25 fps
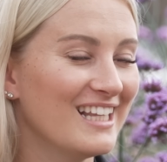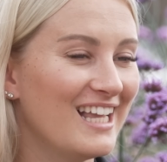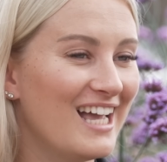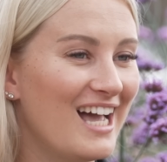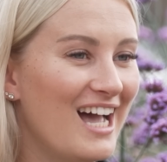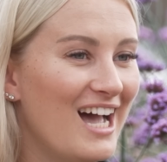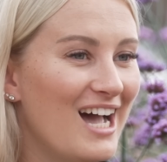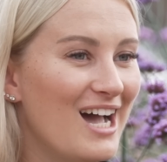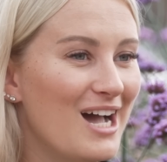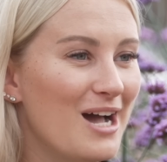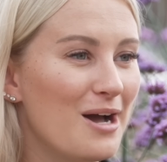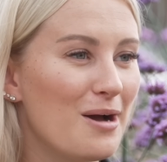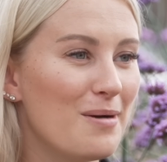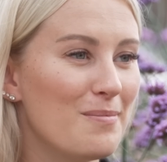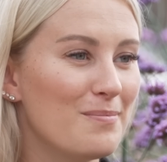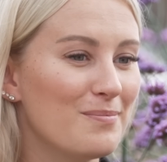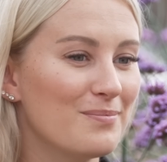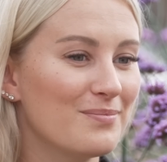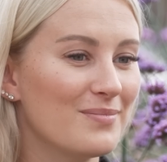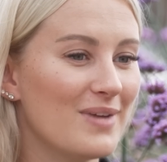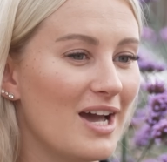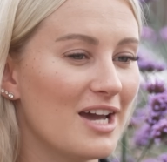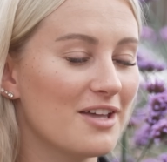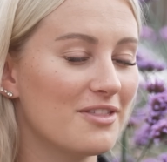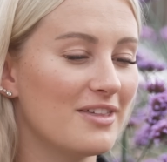
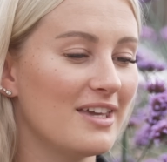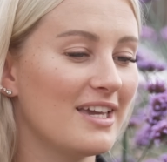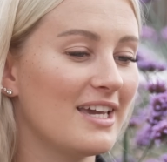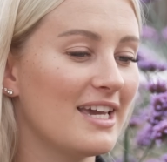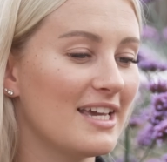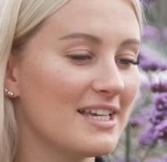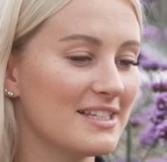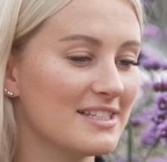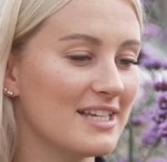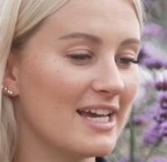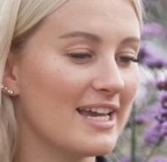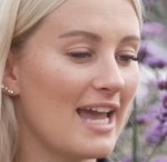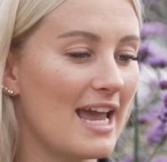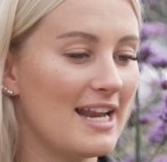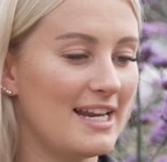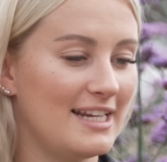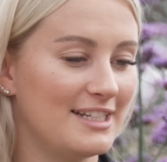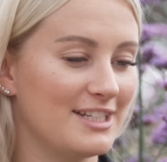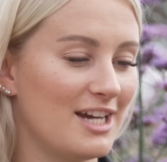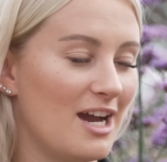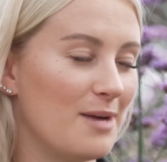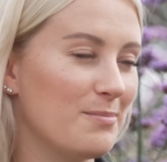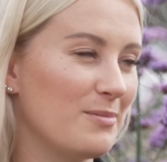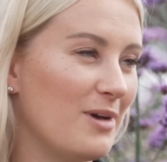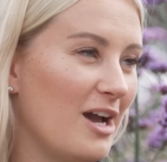I think it's like any
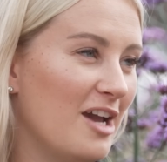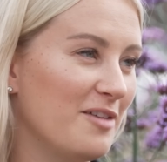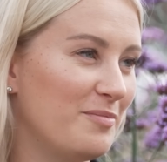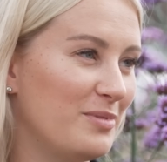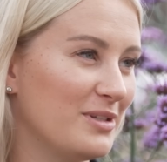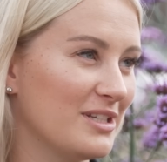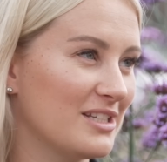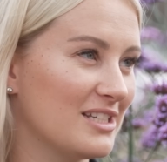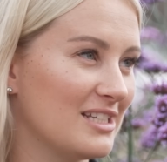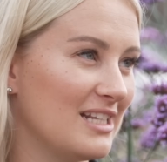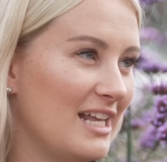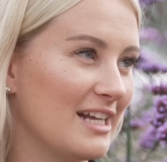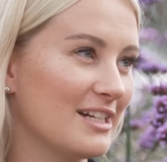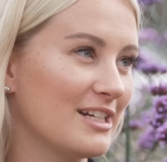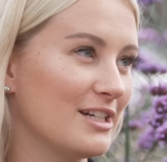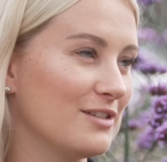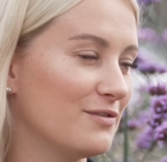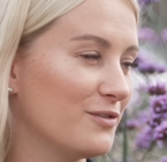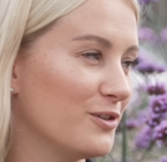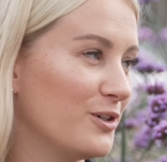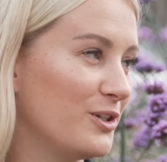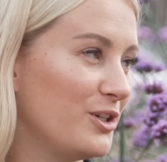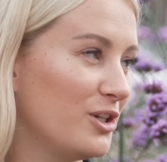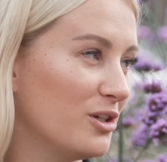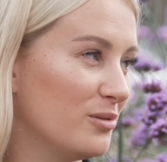time that I've been selected
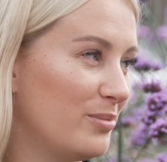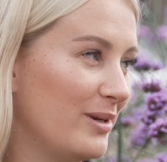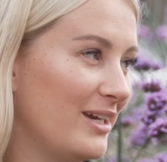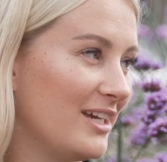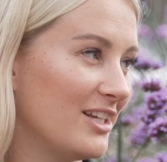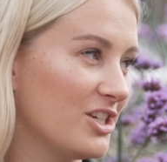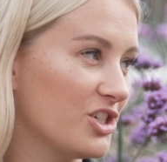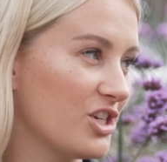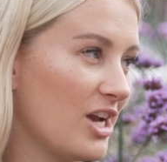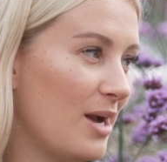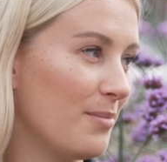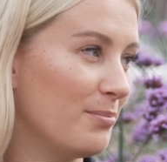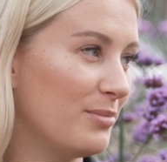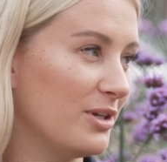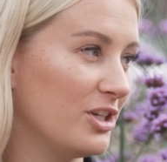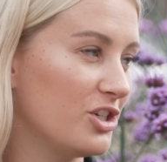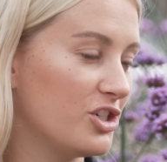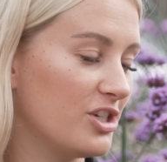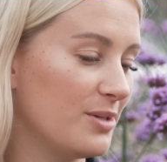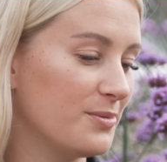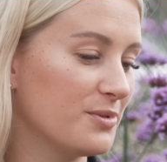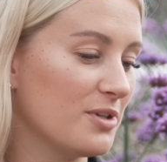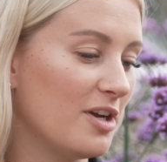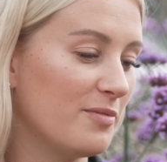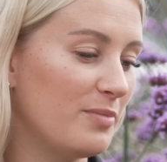for a European
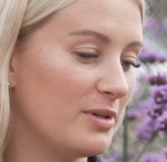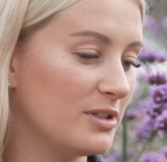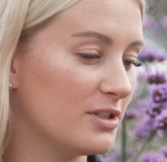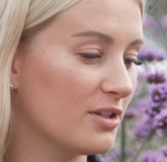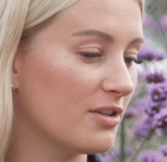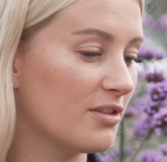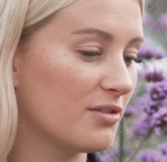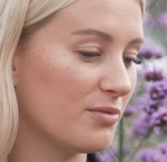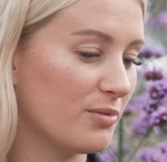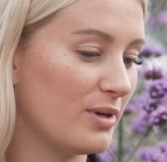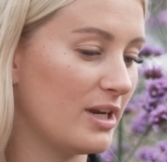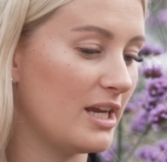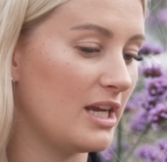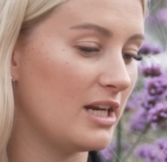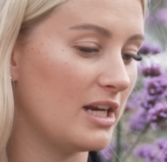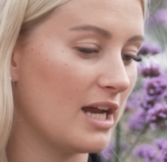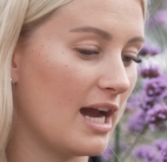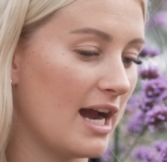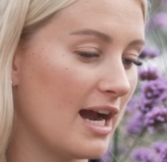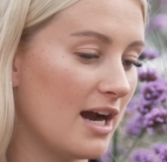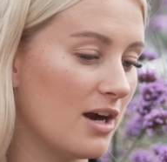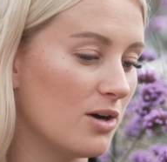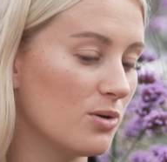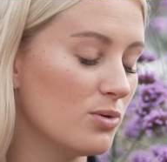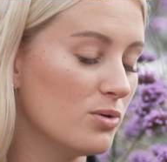Championship, so I've been to 3
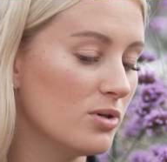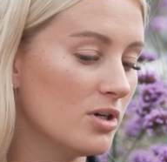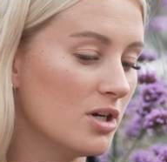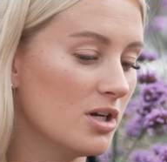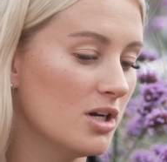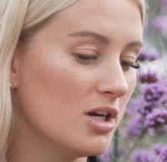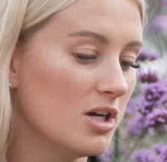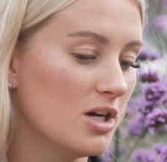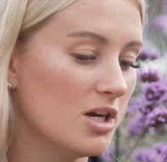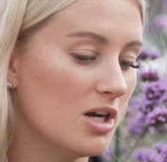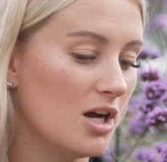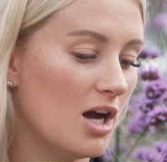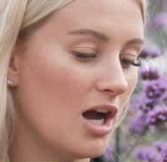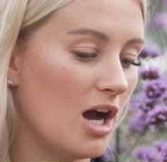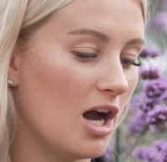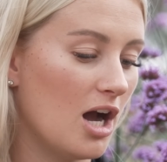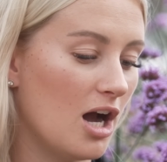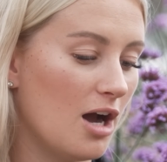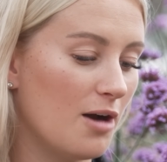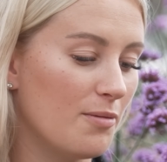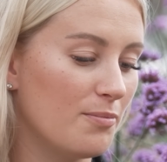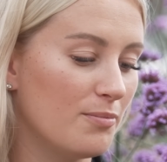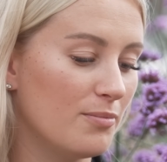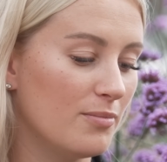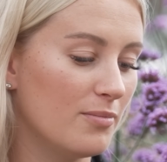now.
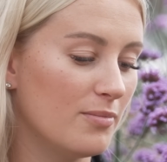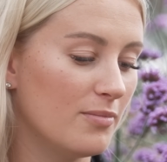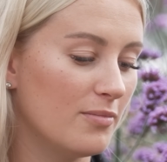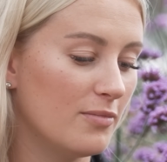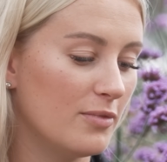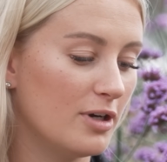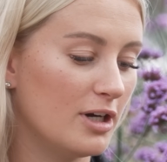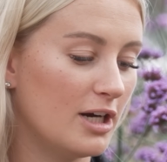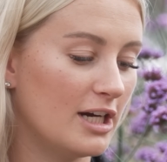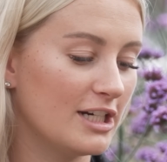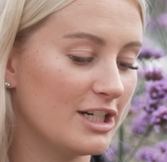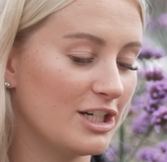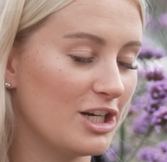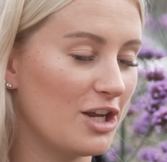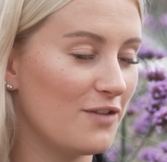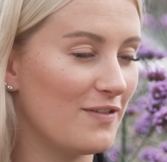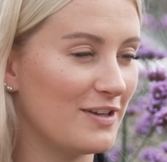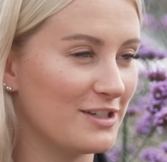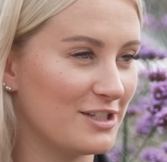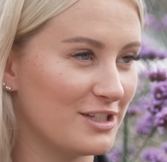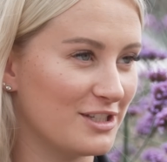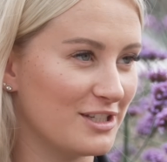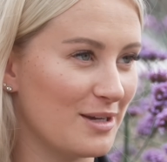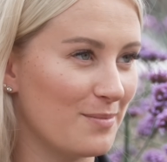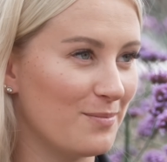I don't know,
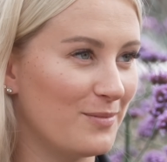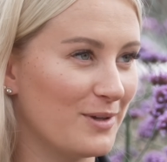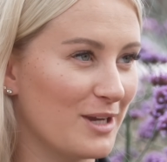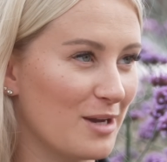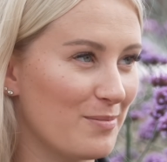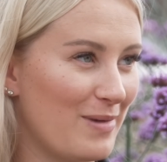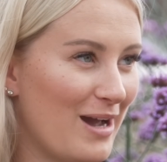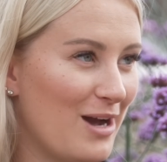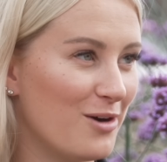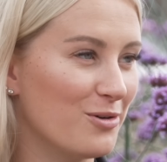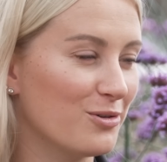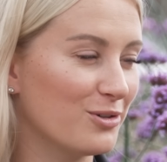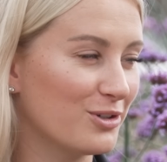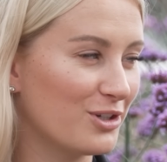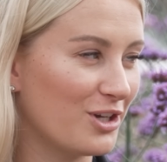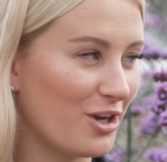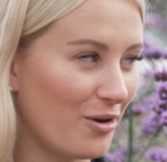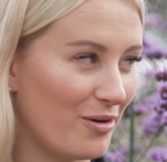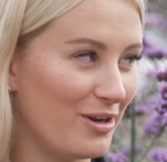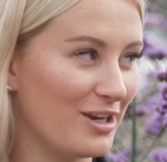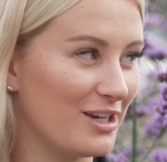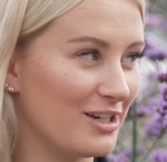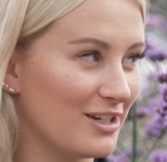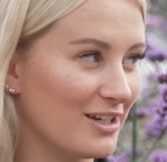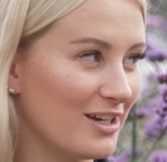there's just something about
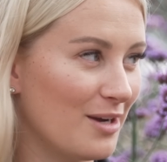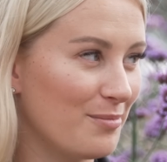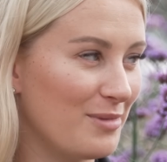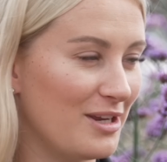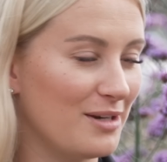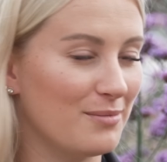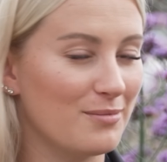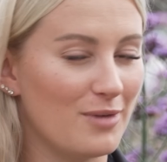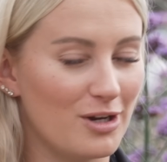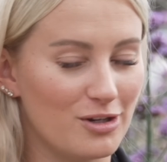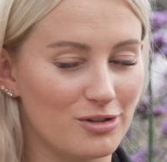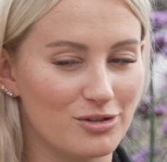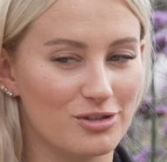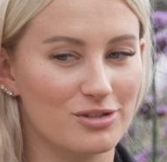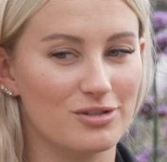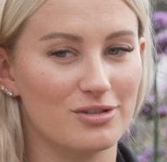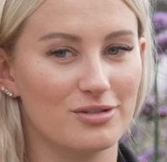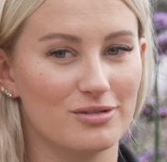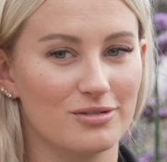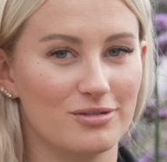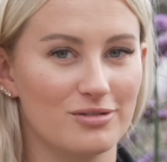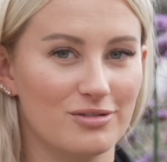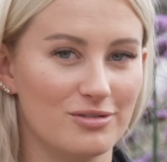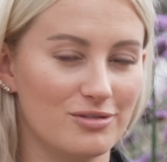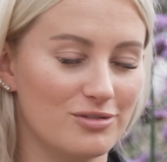going, I mean, most
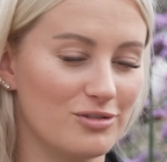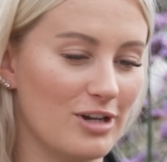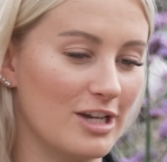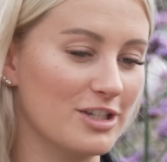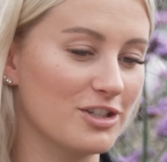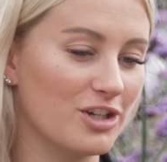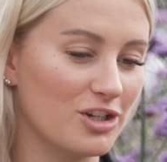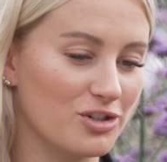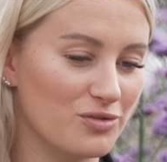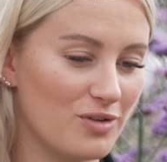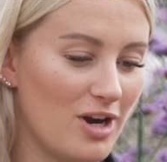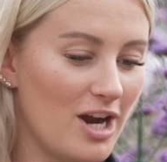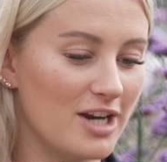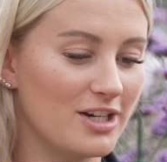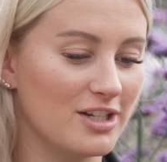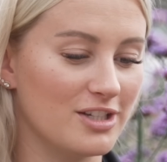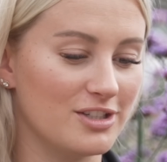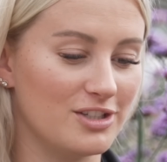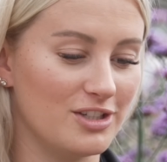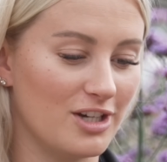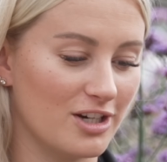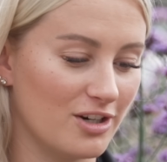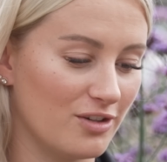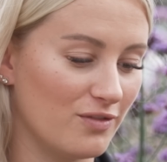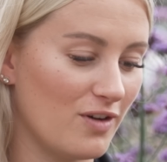dressage
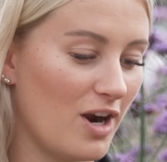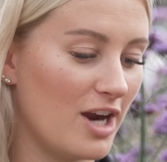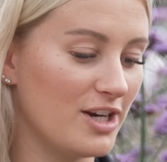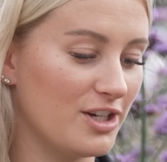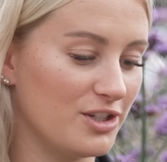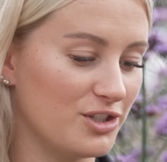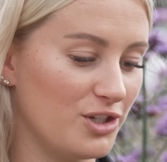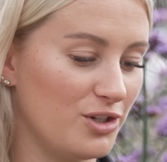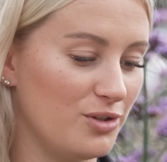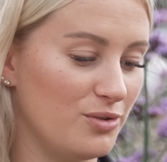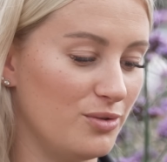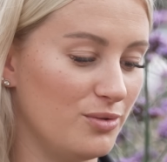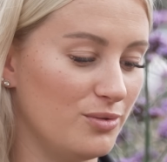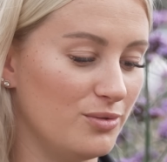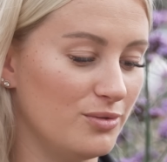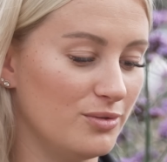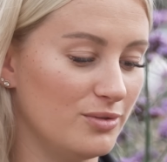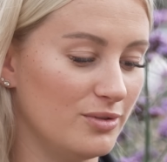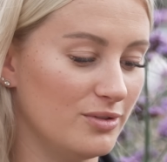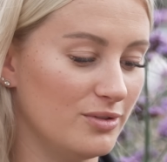riders, younger riders who,